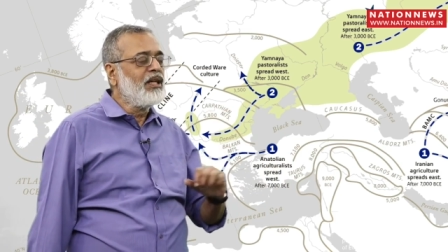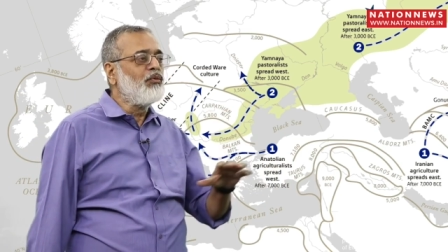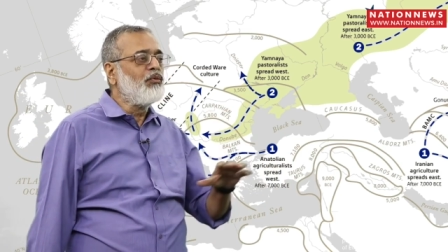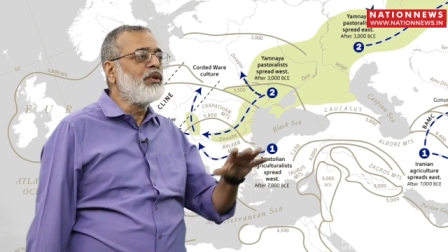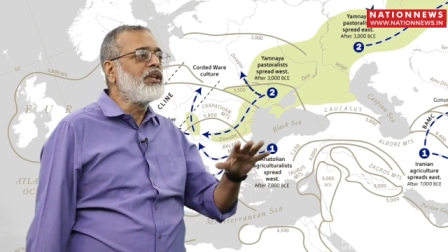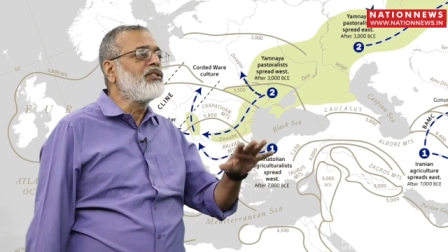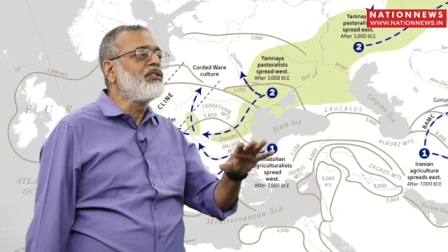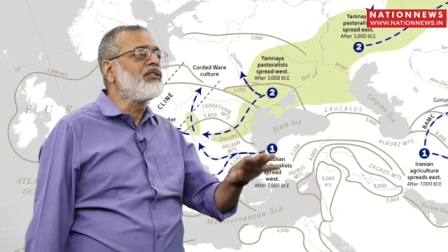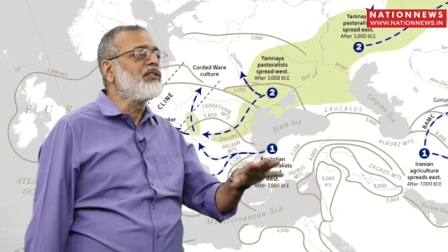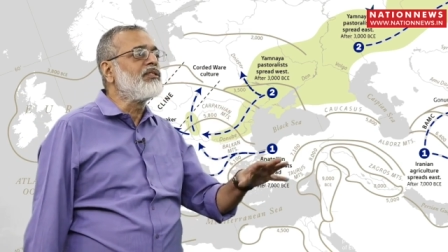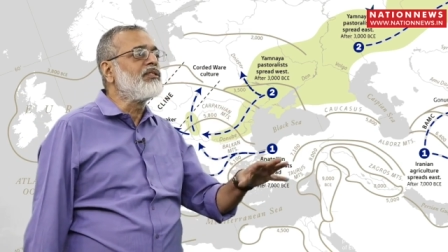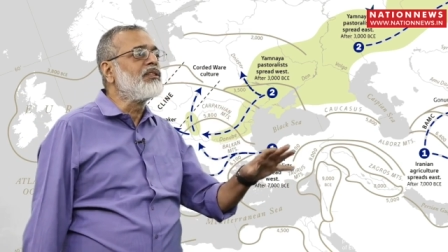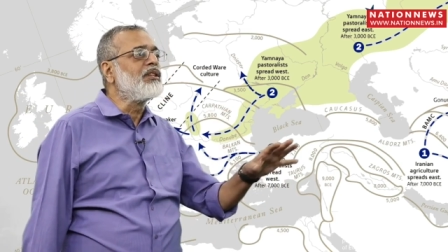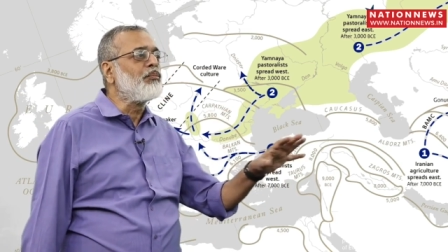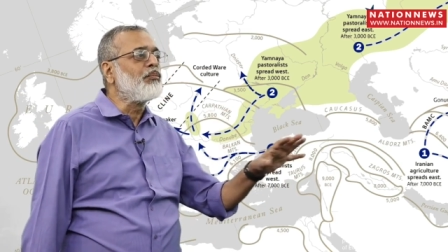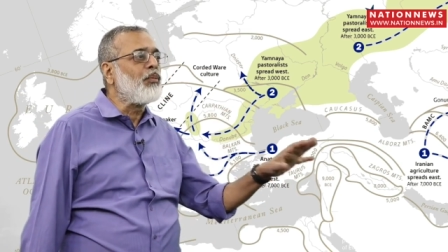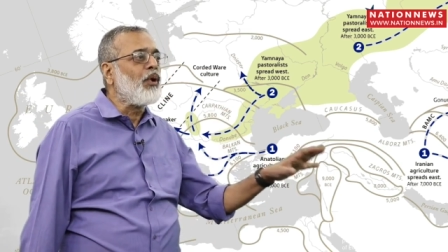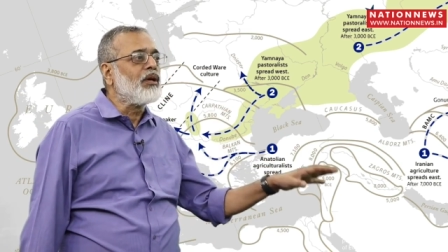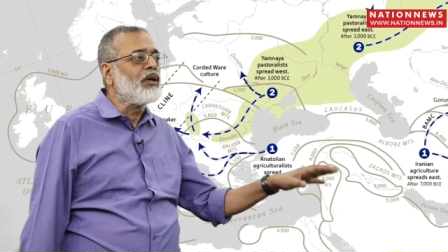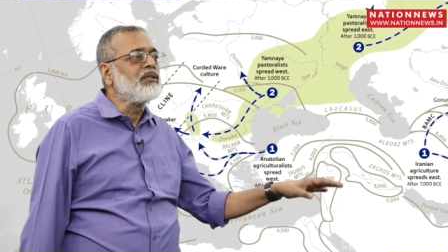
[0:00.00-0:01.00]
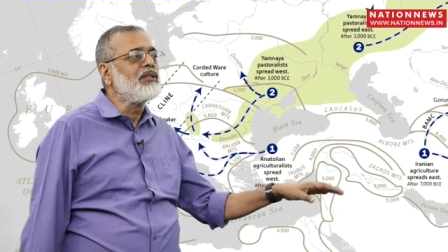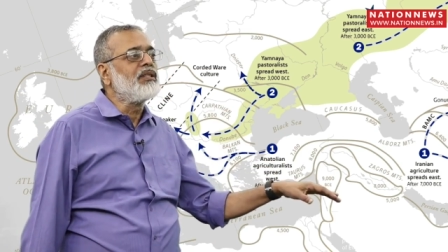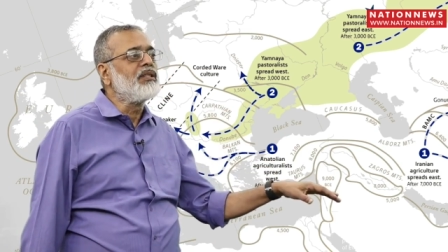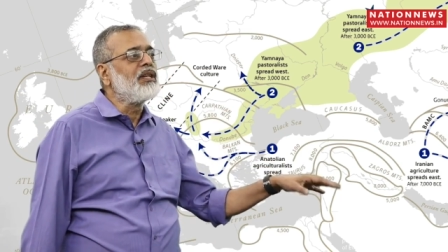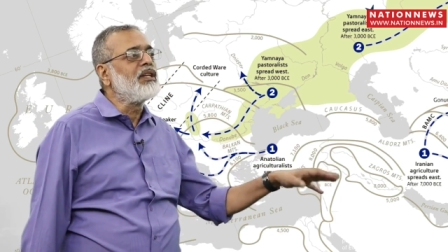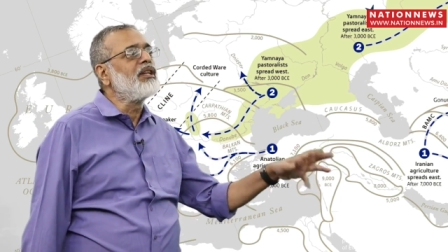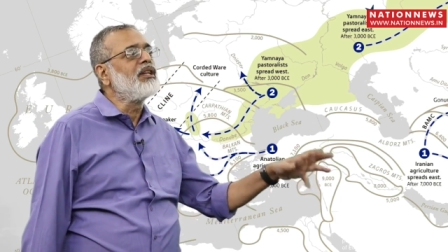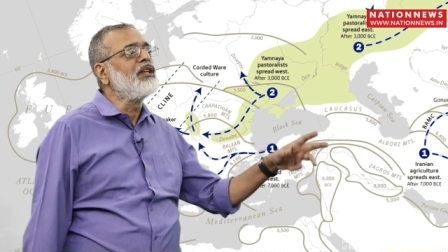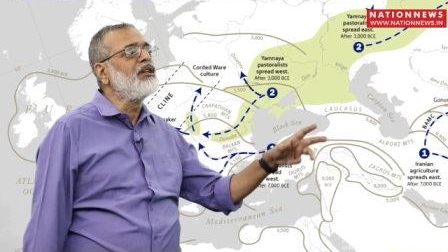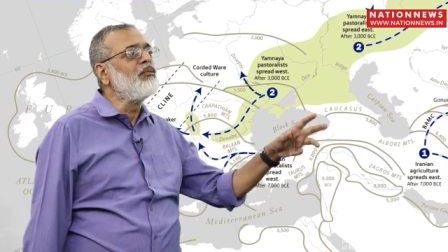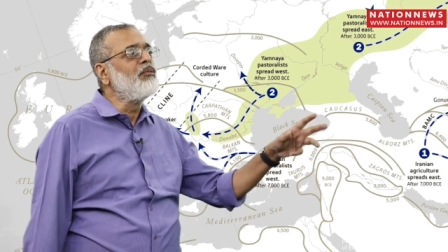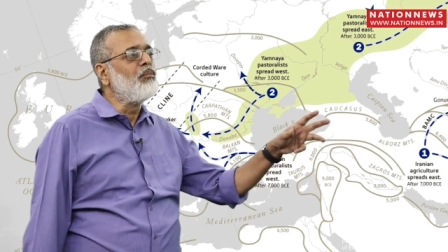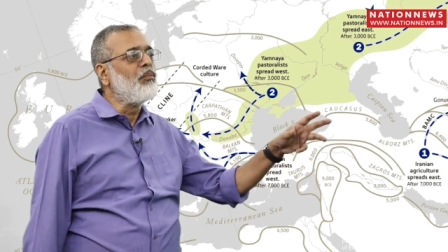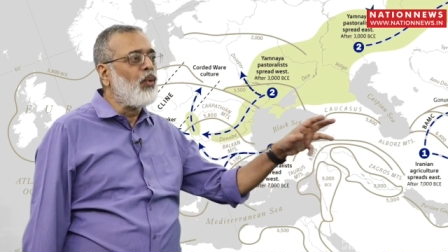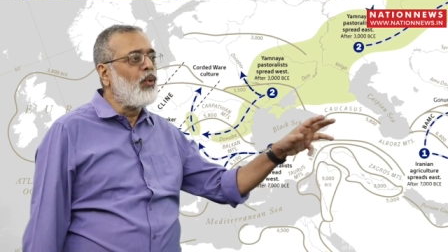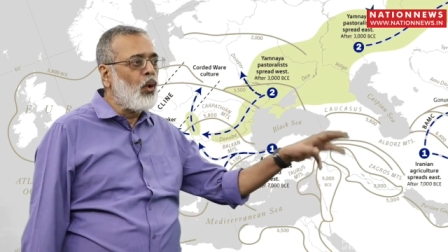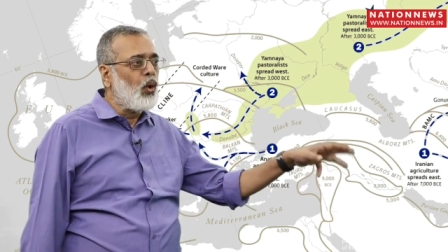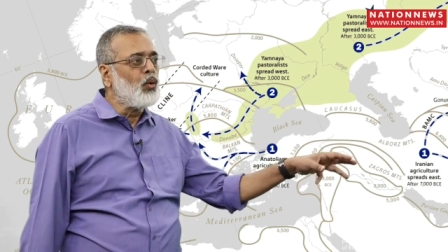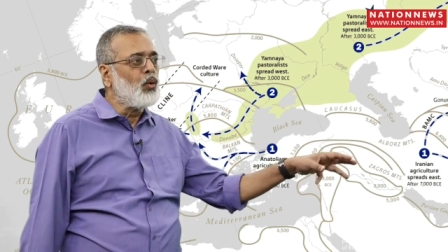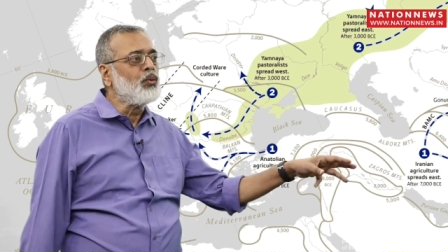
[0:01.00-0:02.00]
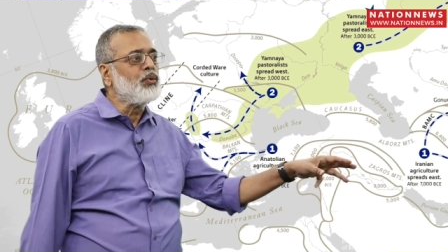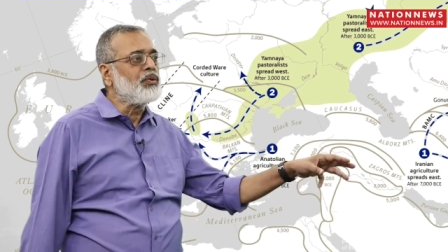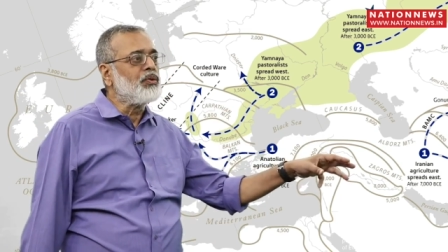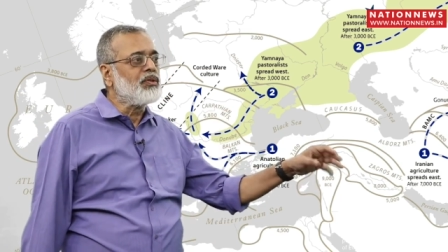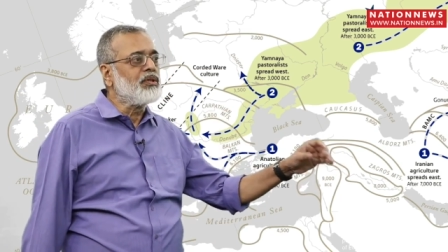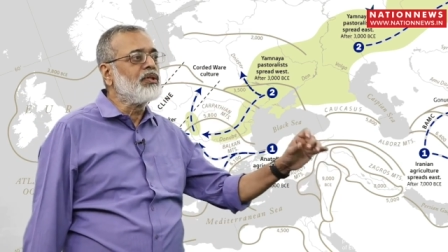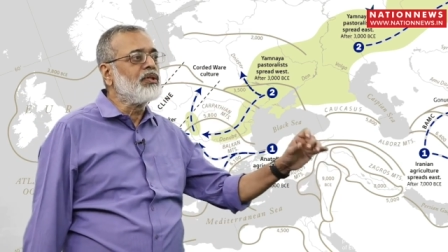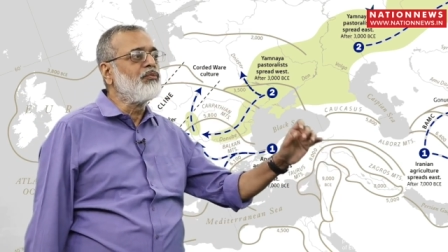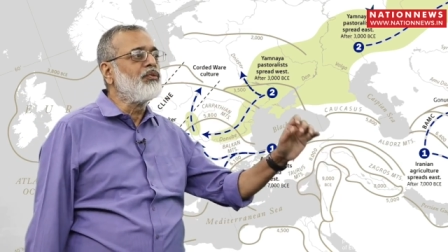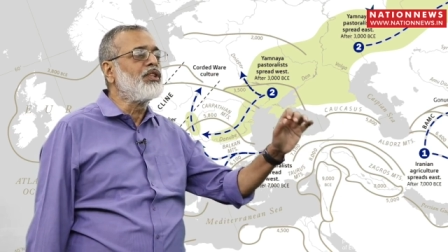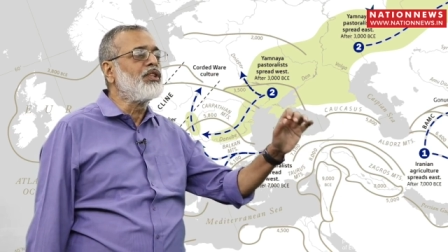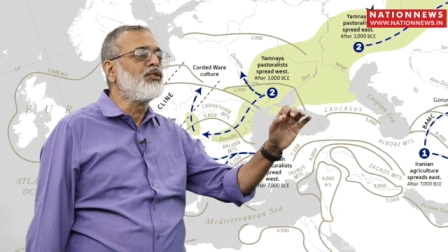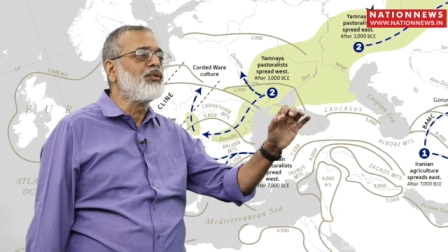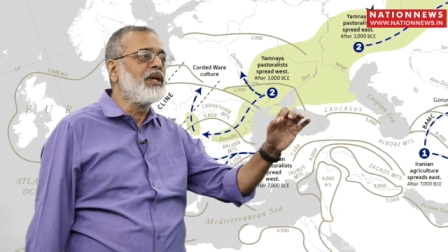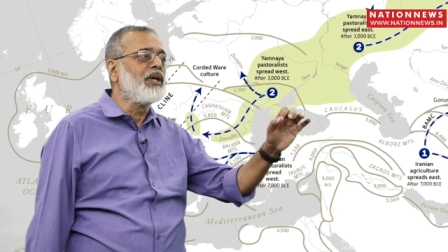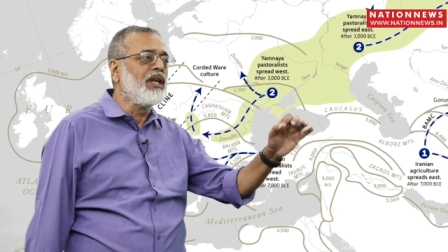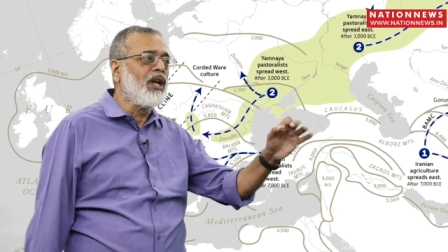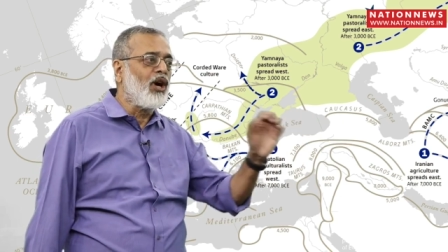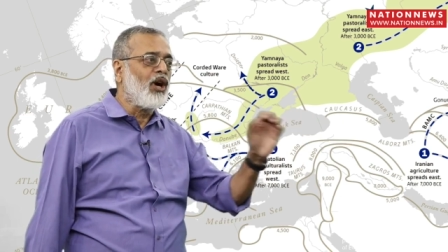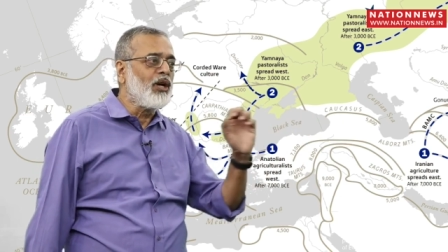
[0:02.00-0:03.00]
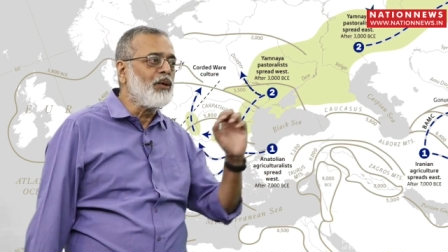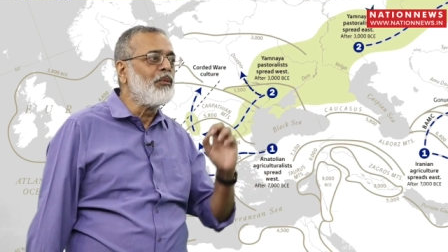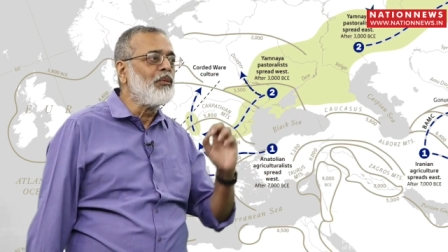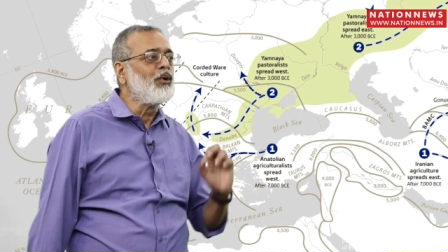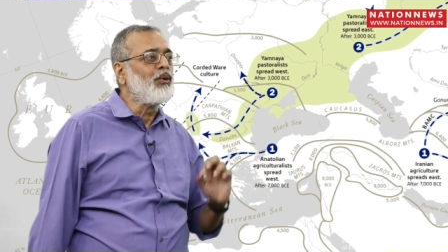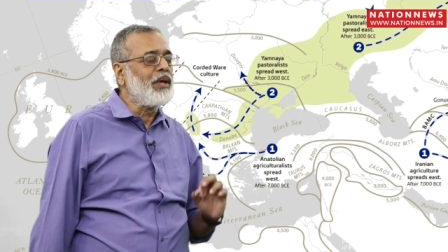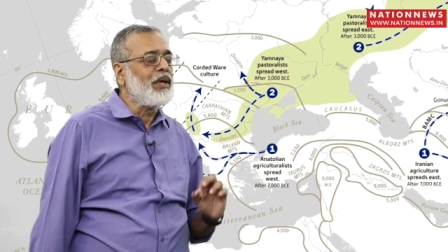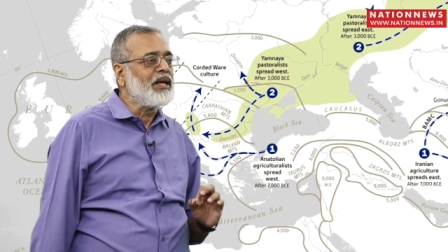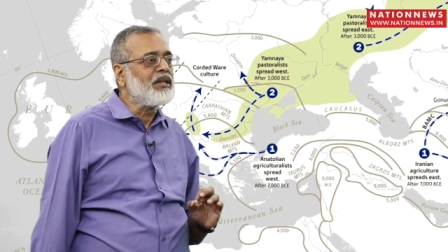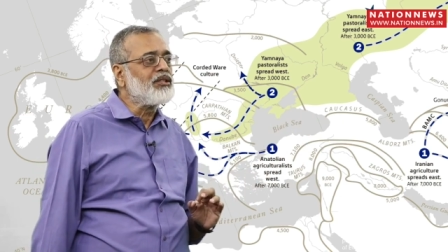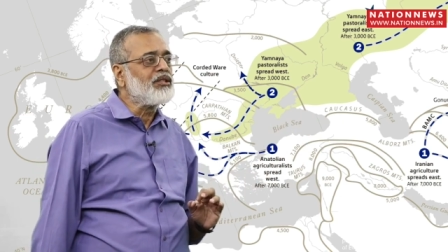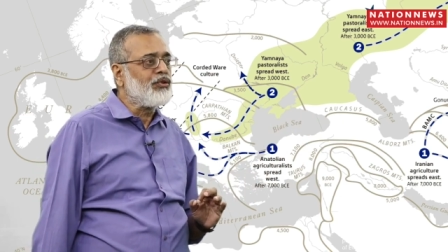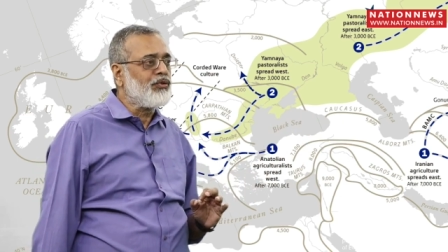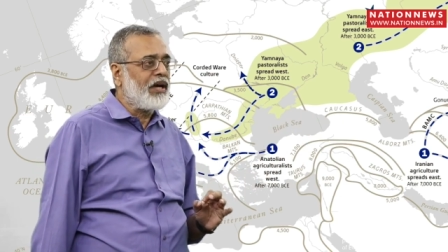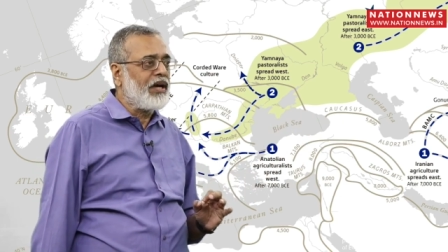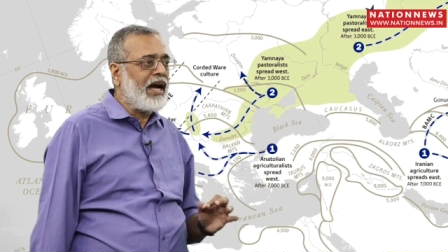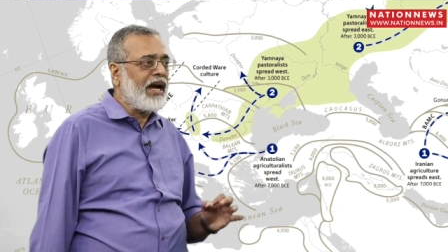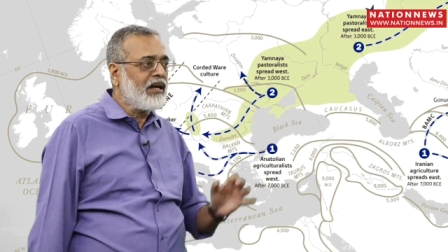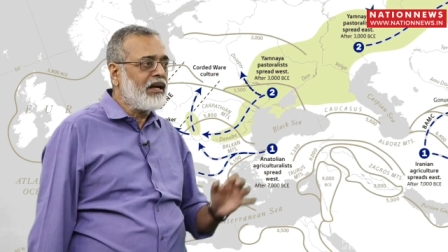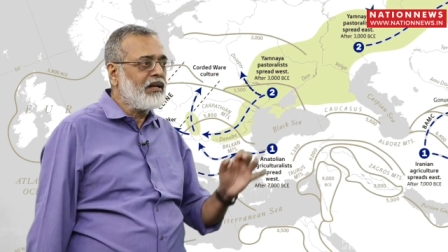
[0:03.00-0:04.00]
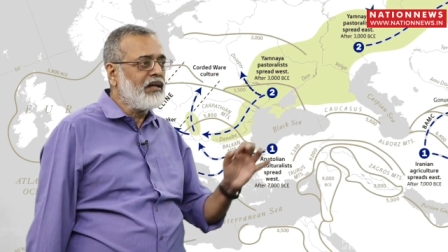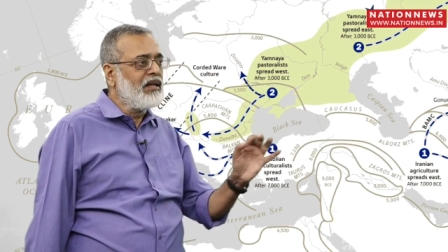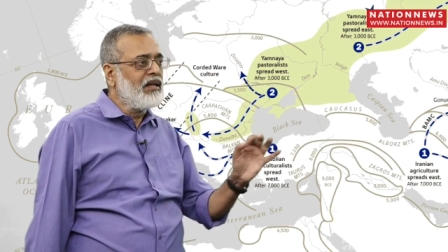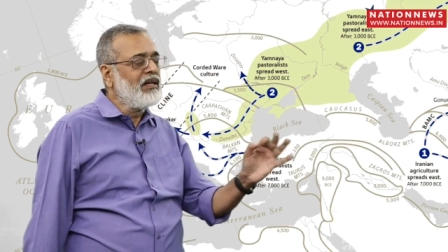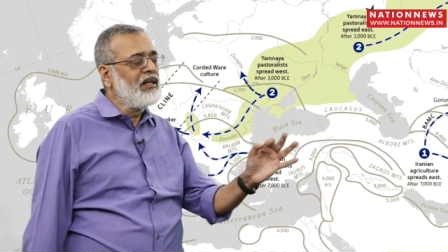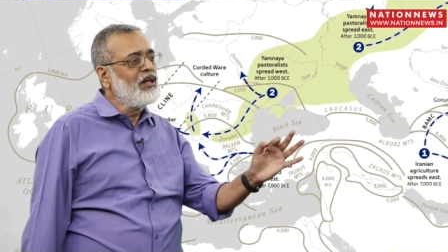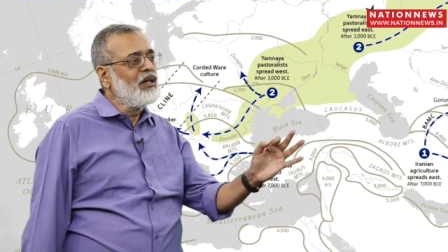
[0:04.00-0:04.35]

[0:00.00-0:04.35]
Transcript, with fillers: which is deposited in bones, which we are now able to extract